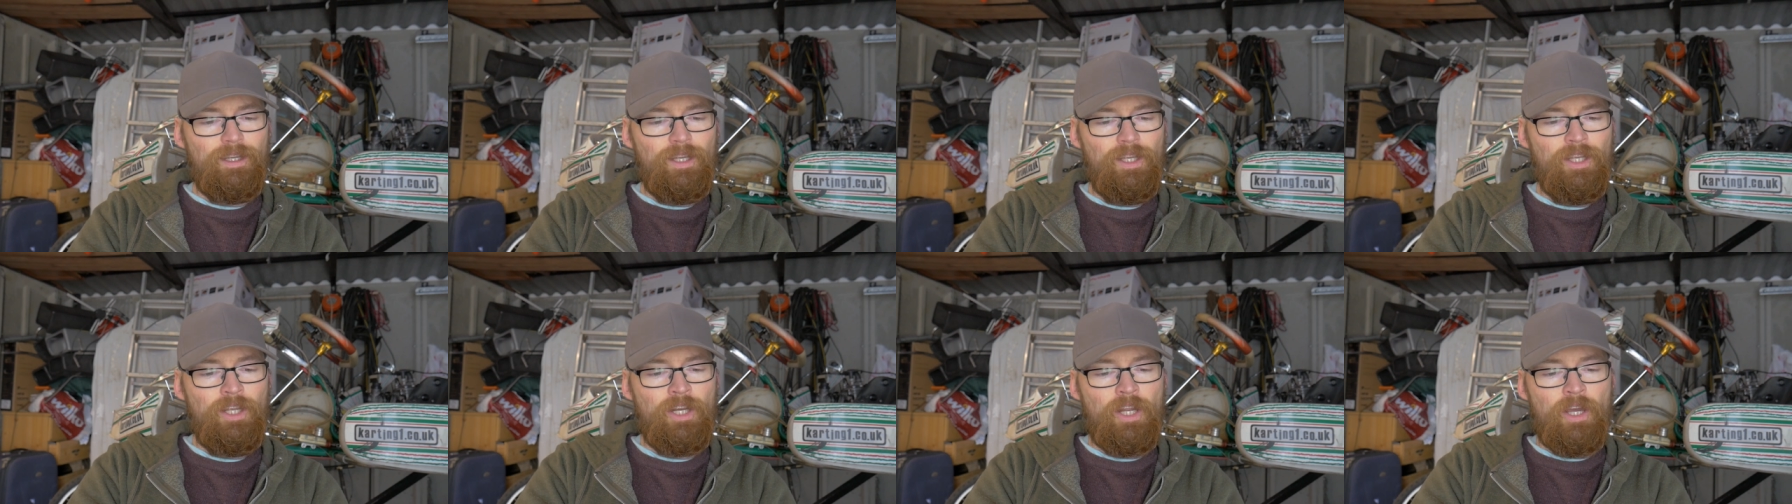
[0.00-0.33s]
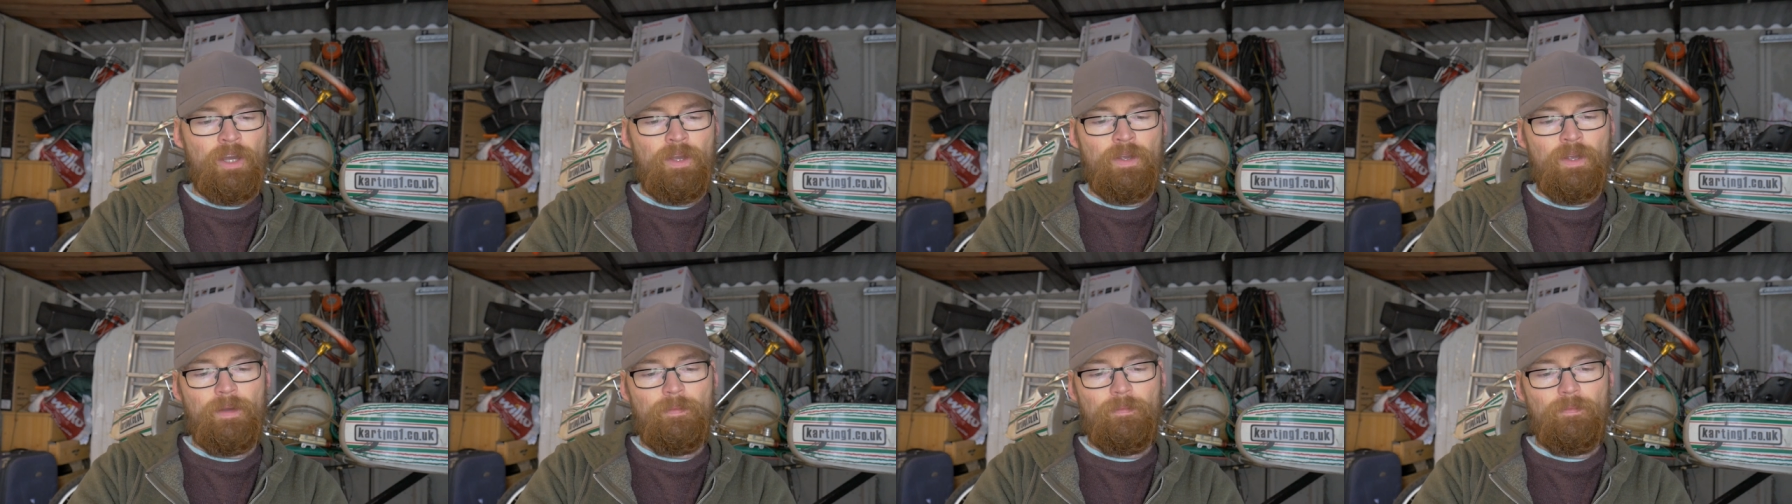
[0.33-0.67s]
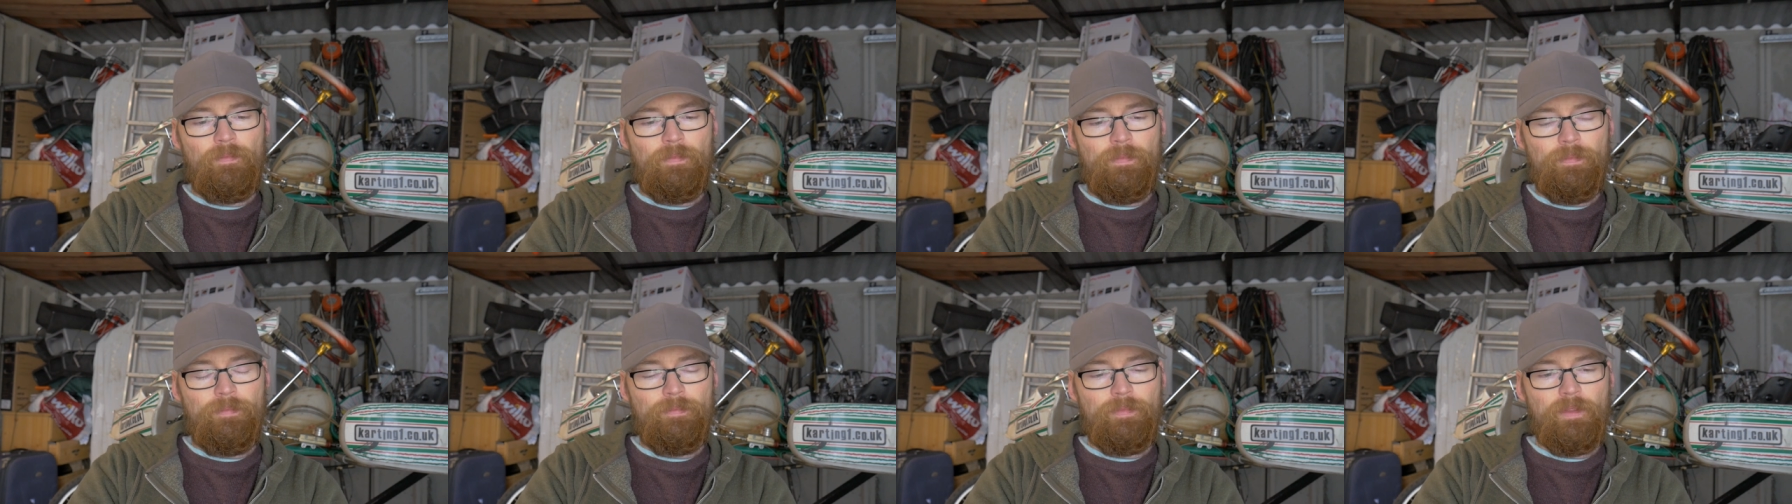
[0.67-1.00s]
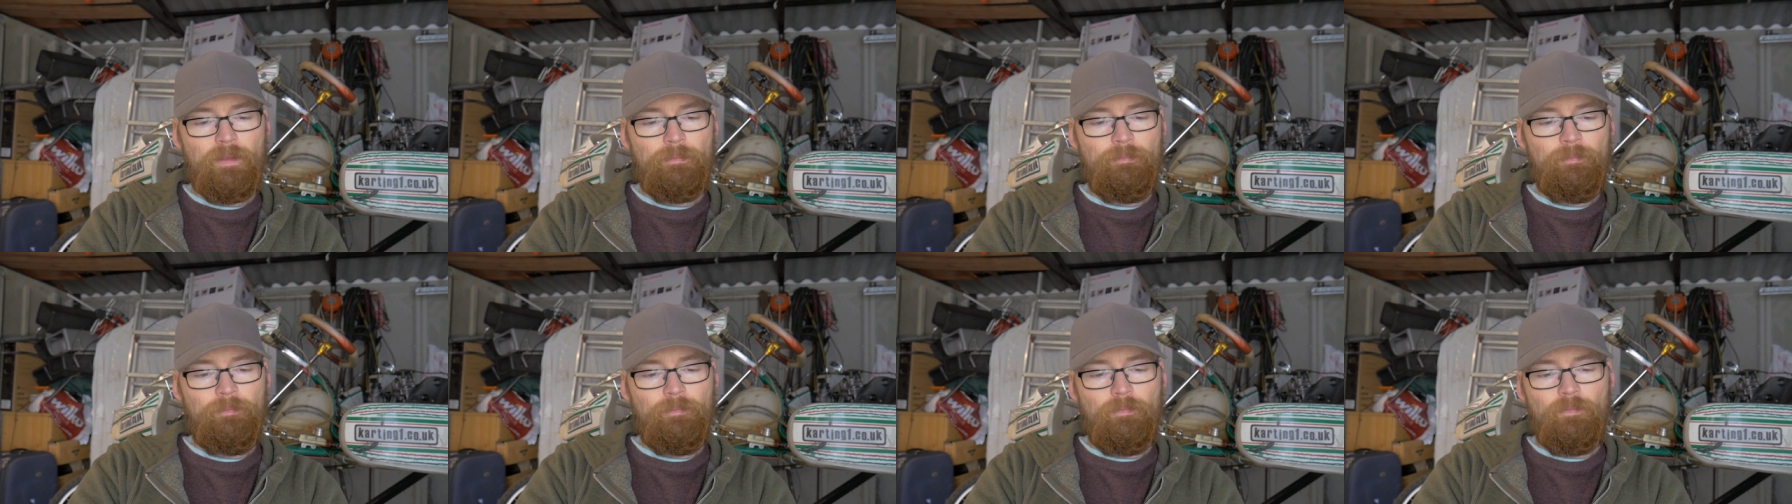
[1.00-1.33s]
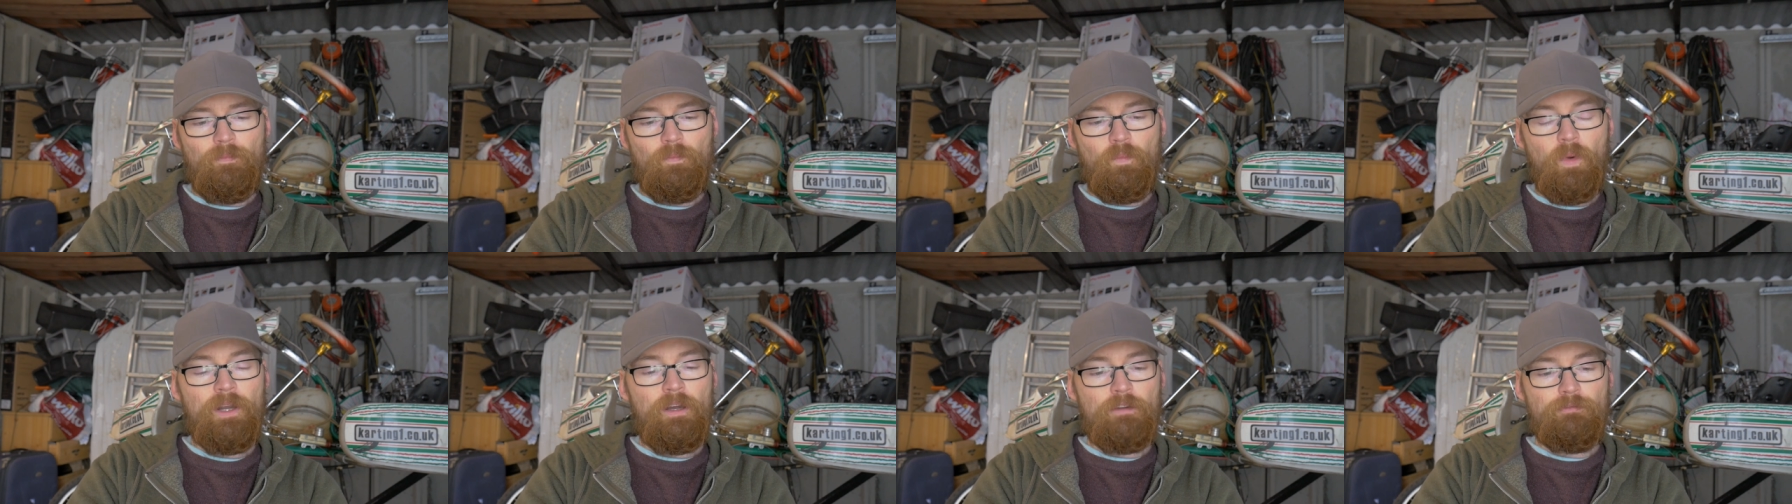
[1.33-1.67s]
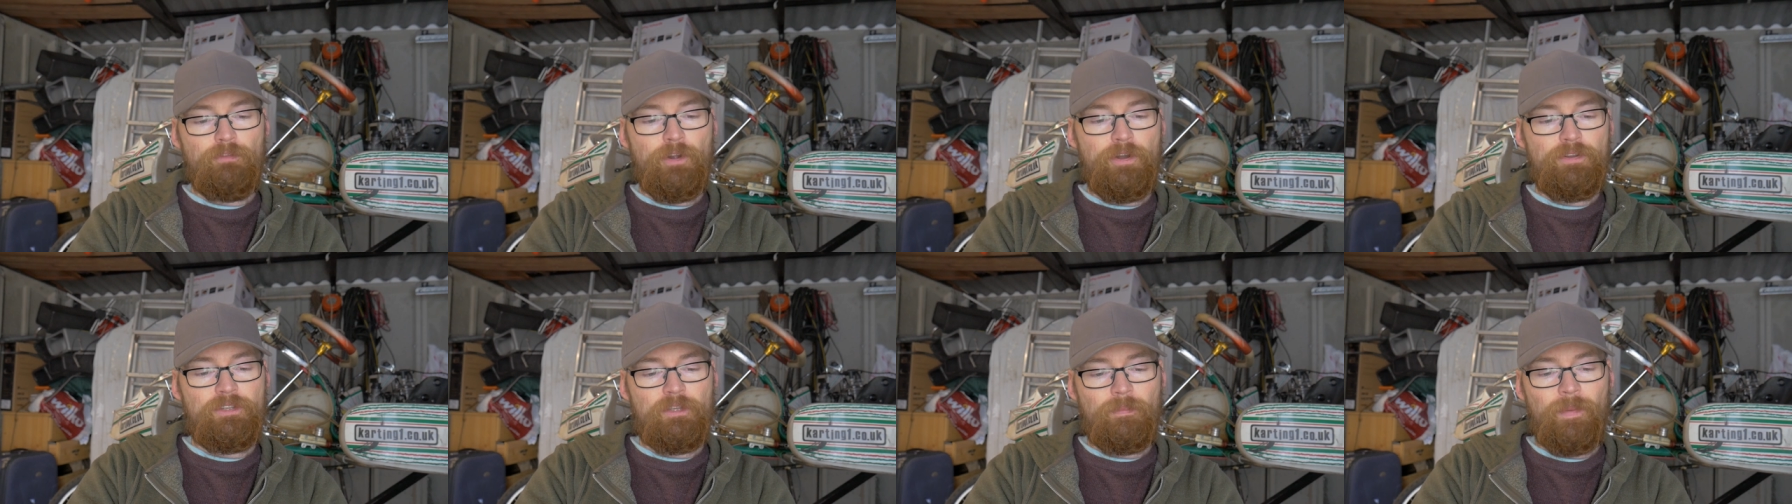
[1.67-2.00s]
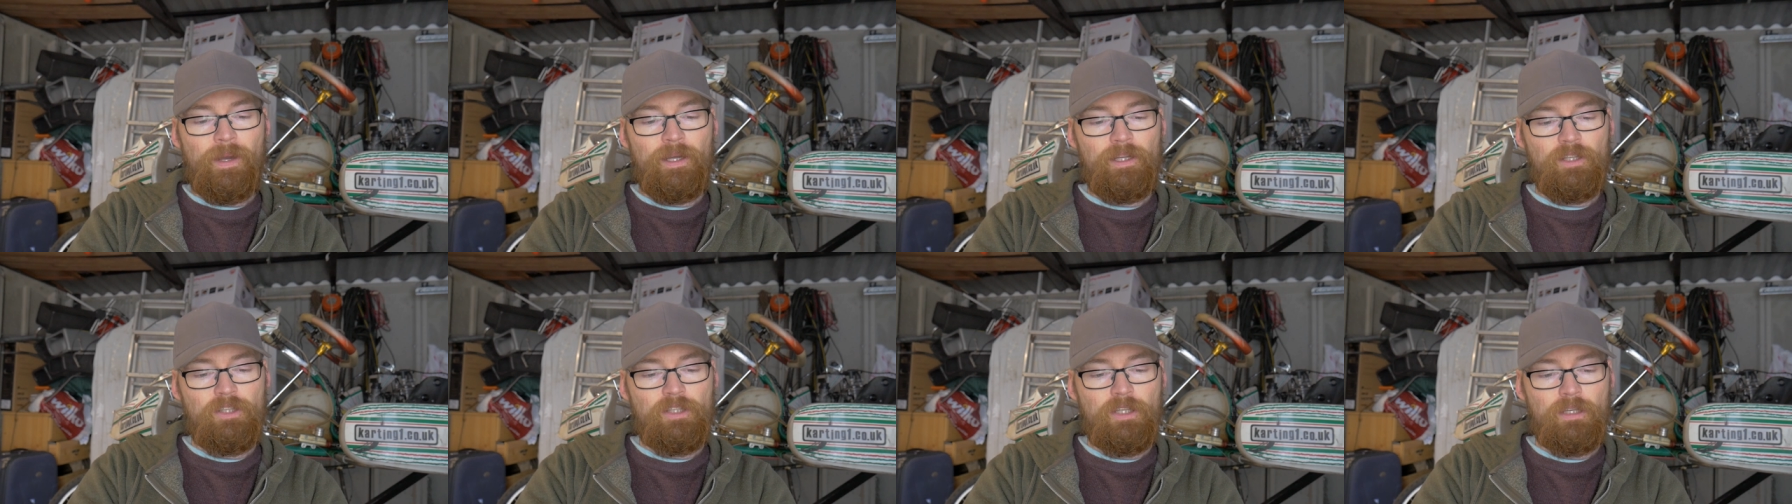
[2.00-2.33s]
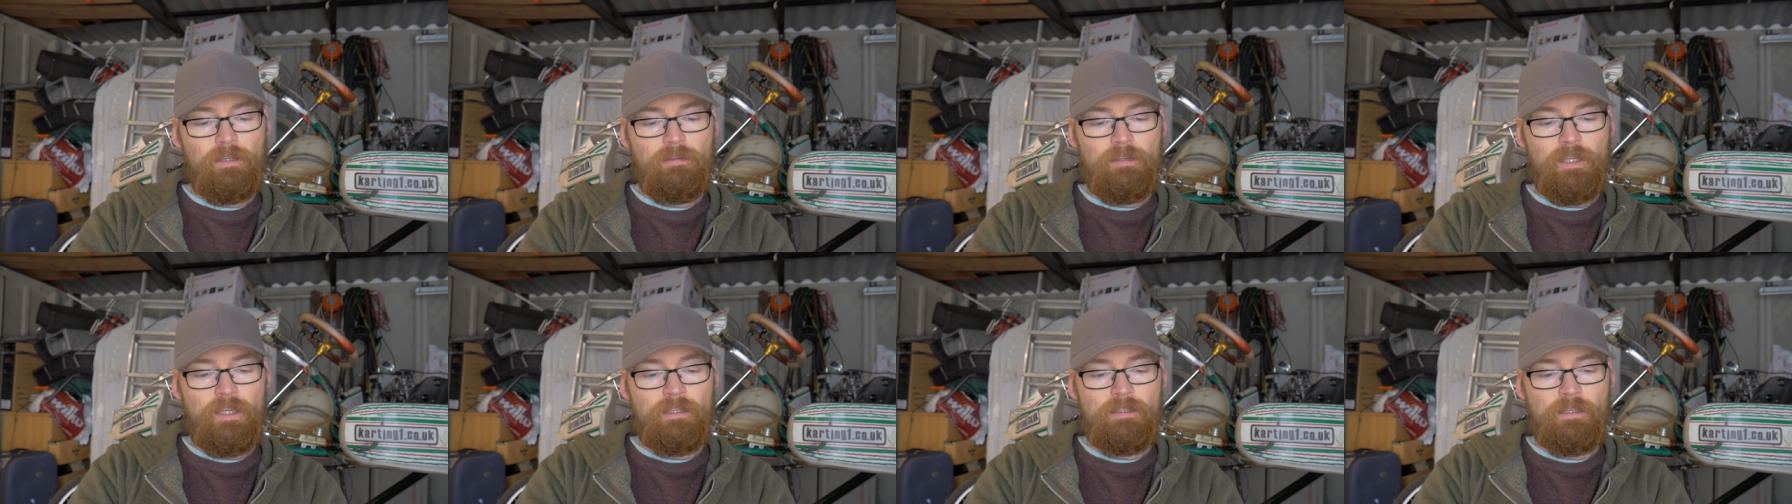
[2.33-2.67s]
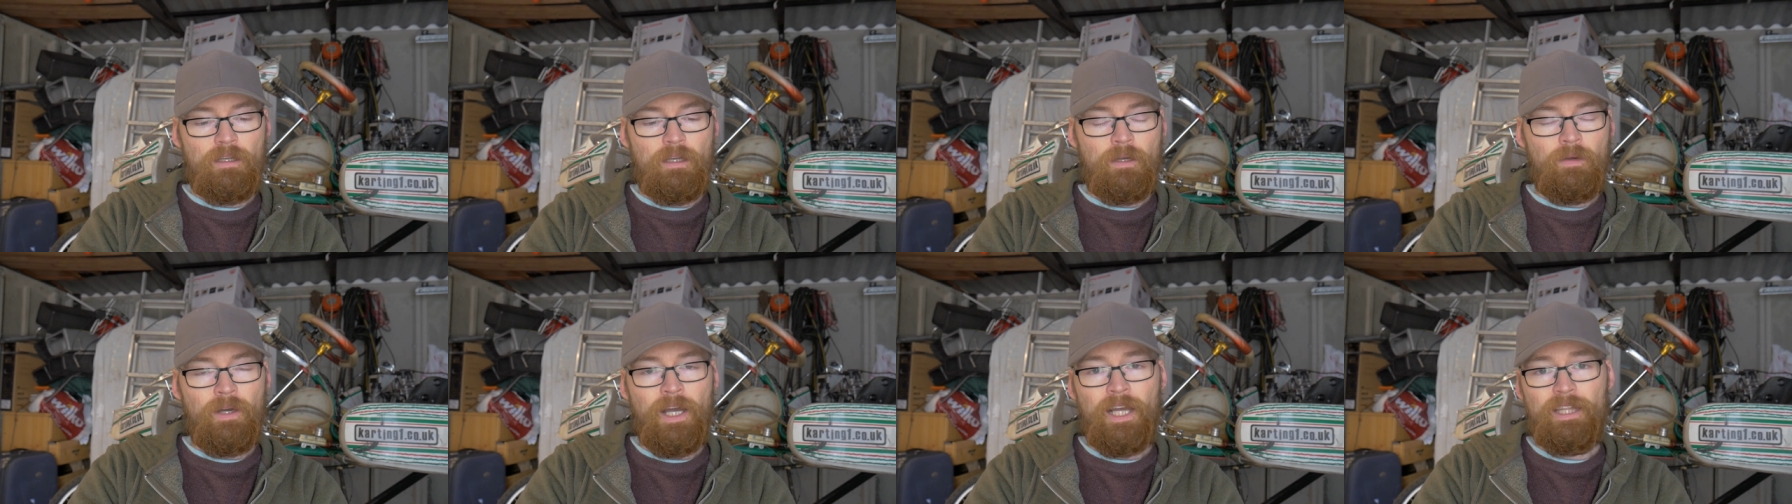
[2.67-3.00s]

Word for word: you know, when I wrote about it two years ago,